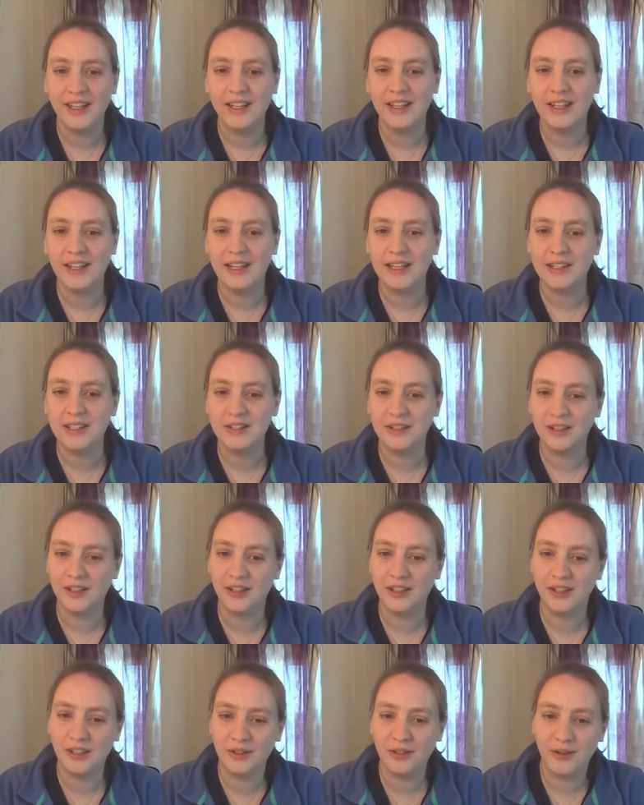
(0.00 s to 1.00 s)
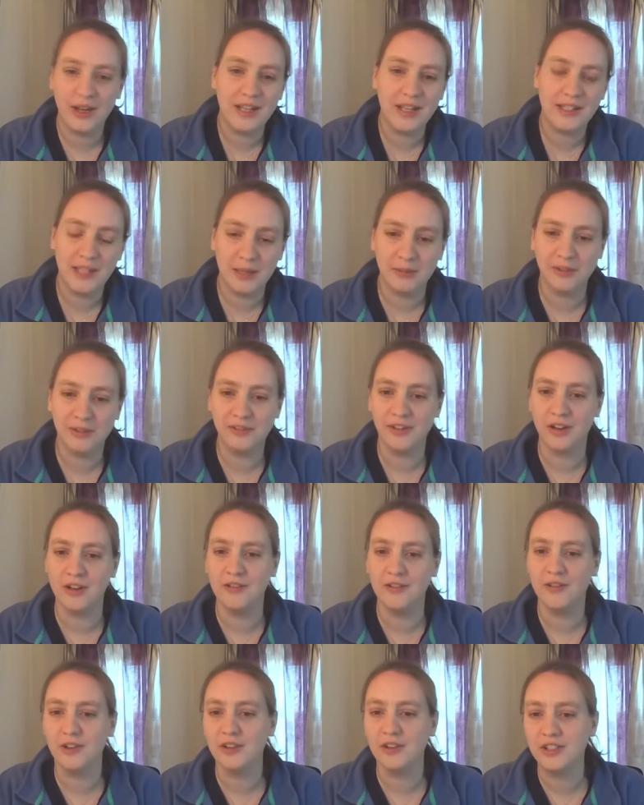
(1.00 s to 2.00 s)
it's the great team of fellow
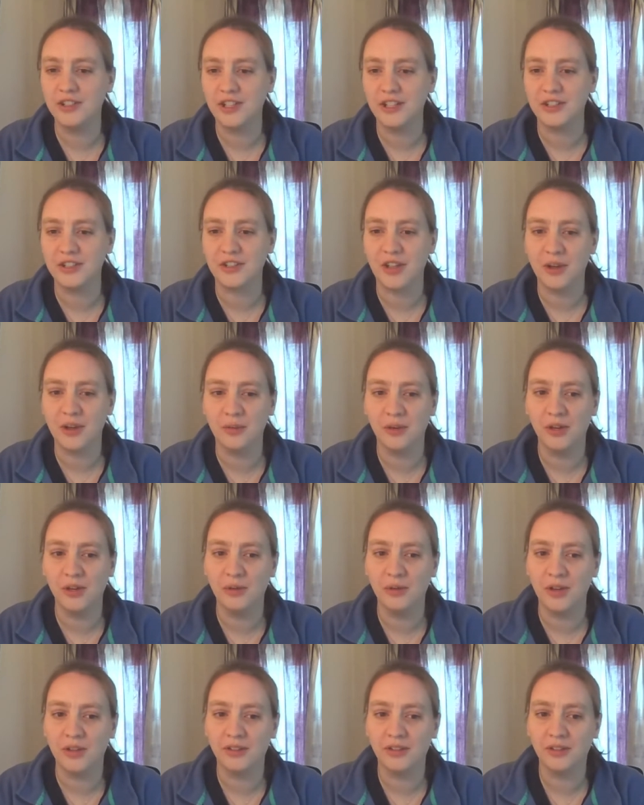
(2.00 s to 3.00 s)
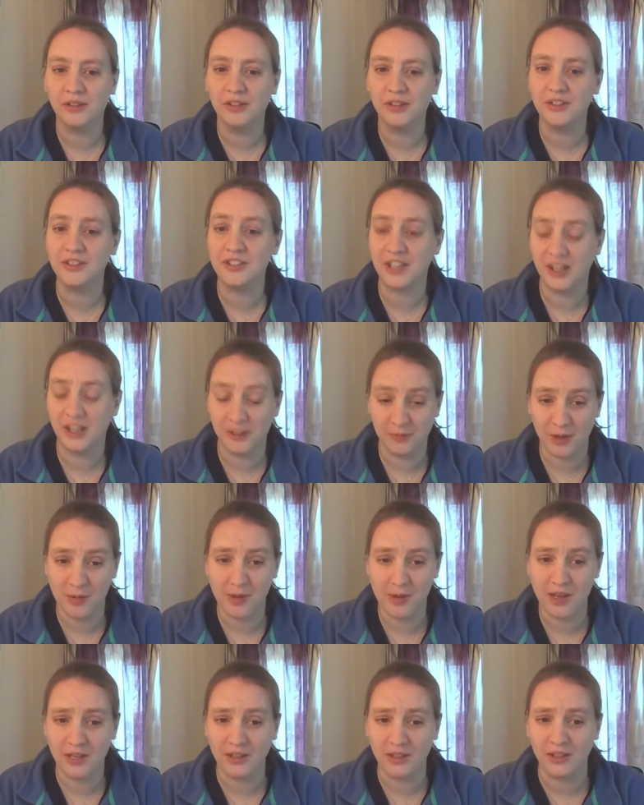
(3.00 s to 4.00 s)
volunteers that I work with that saves my
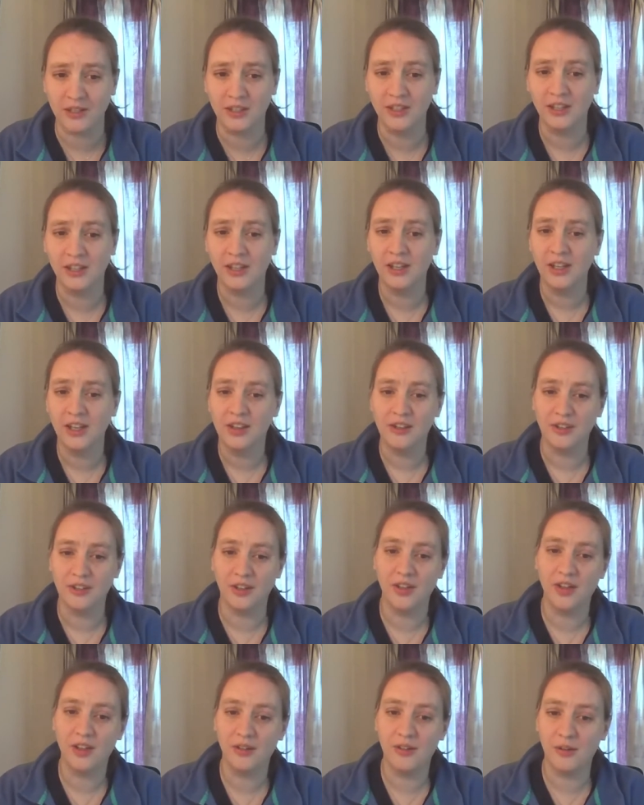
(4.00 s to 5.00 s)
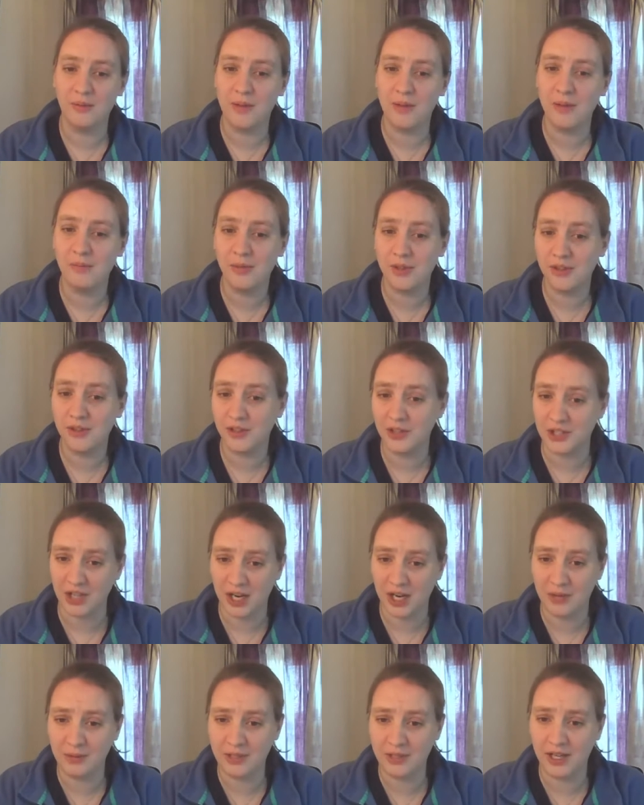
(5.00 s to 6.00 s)
bacon. That remember that the
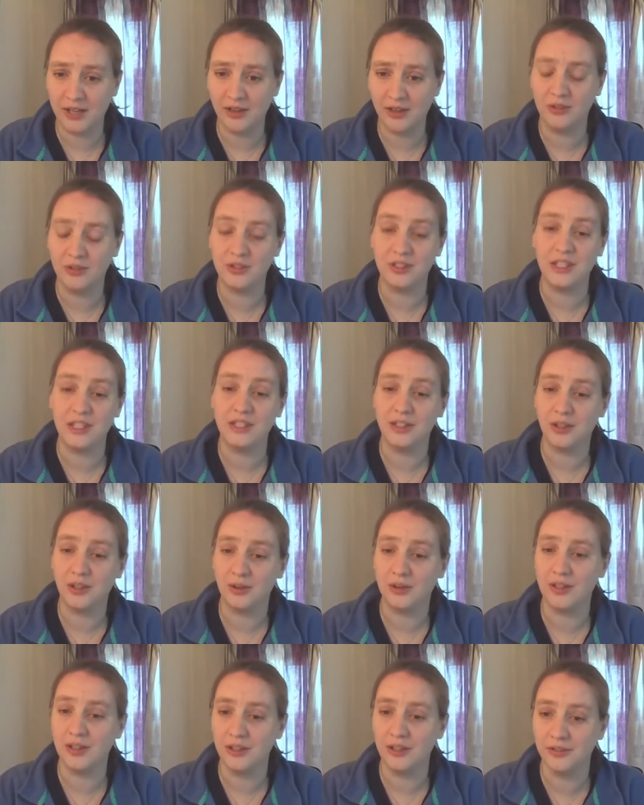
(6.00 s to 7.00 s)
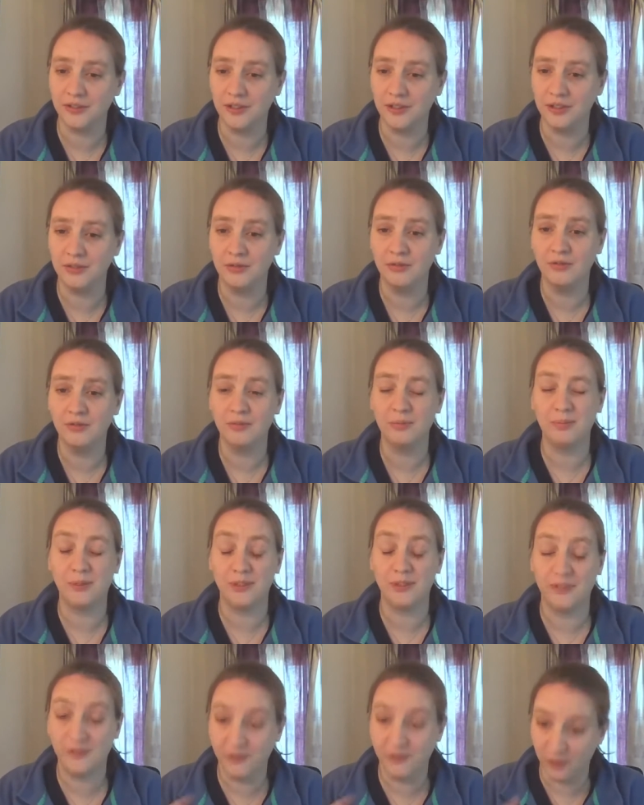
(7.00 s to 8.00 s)
jacket potatoes need to go in the oven
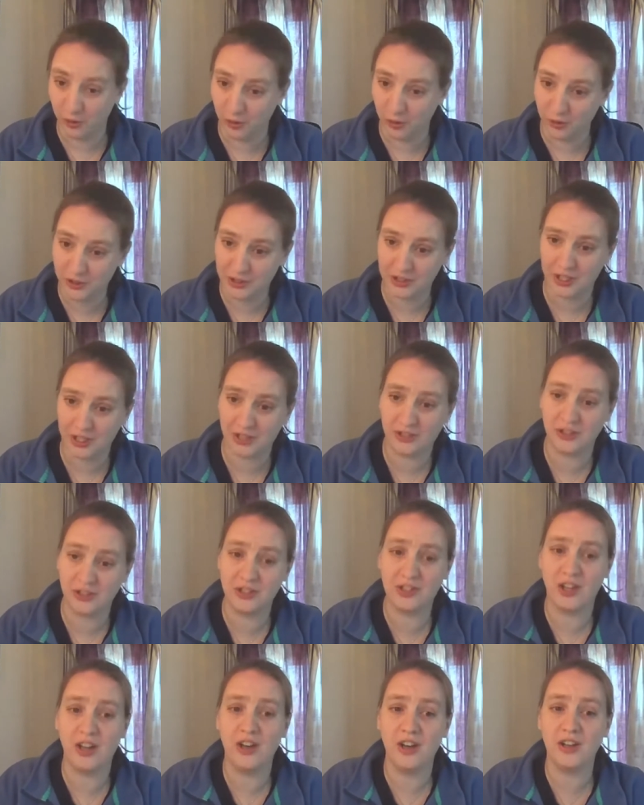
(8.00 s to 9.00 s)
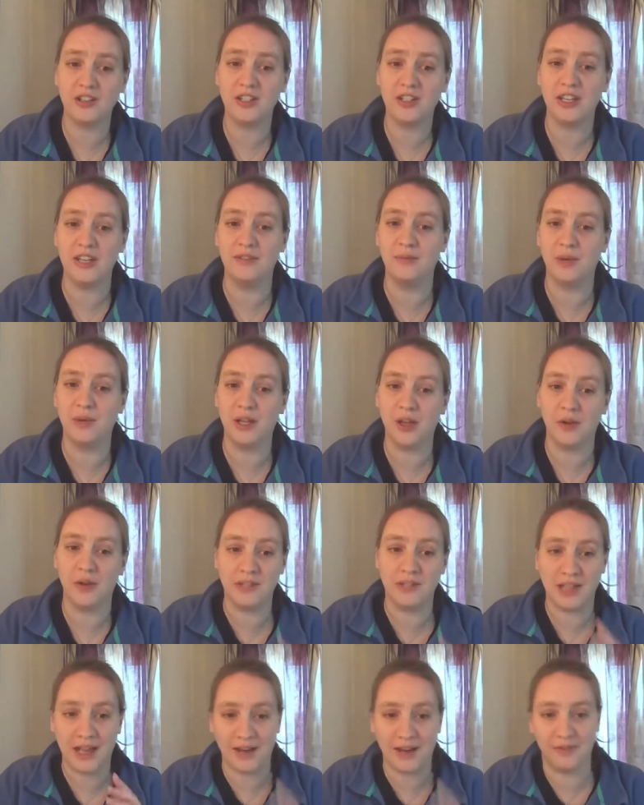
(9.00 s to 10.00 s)
before the session starts if we're going
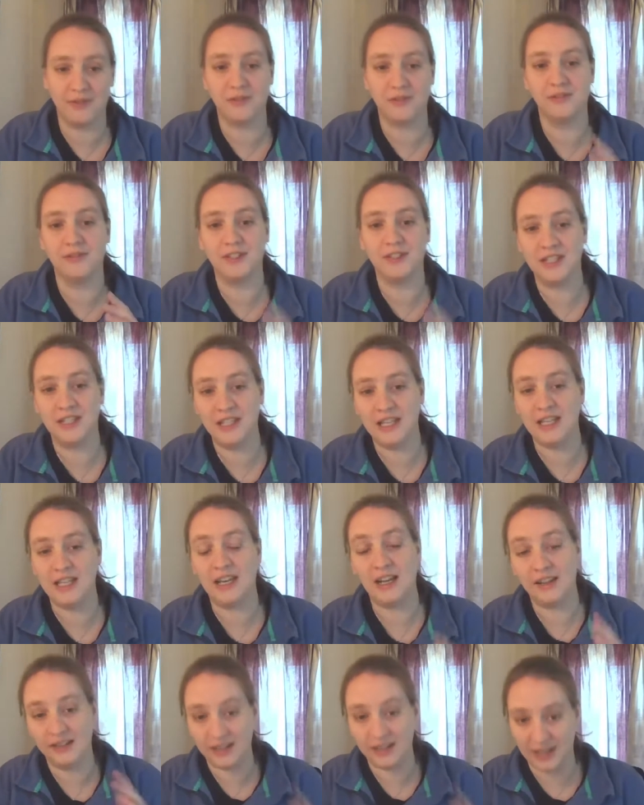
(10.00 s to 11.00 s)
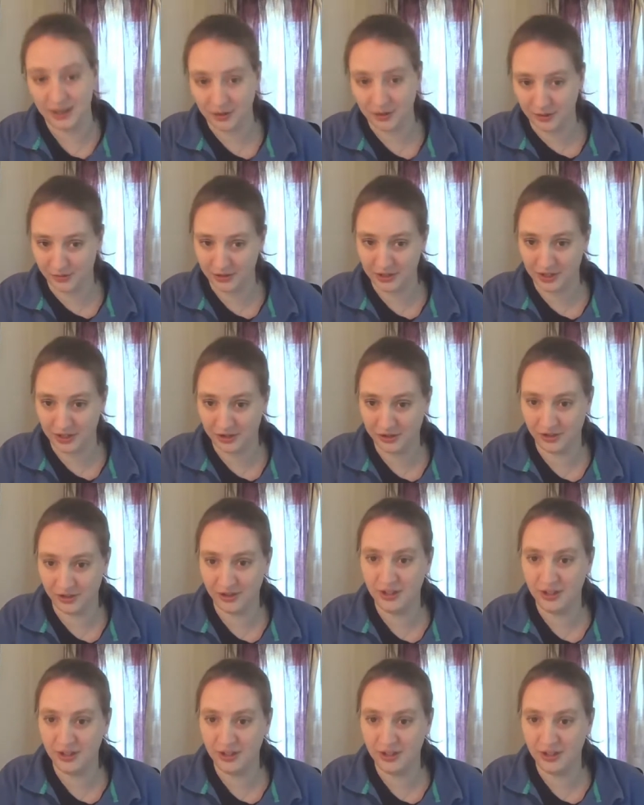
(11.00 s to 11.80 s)
to have them for tea at the end of the session.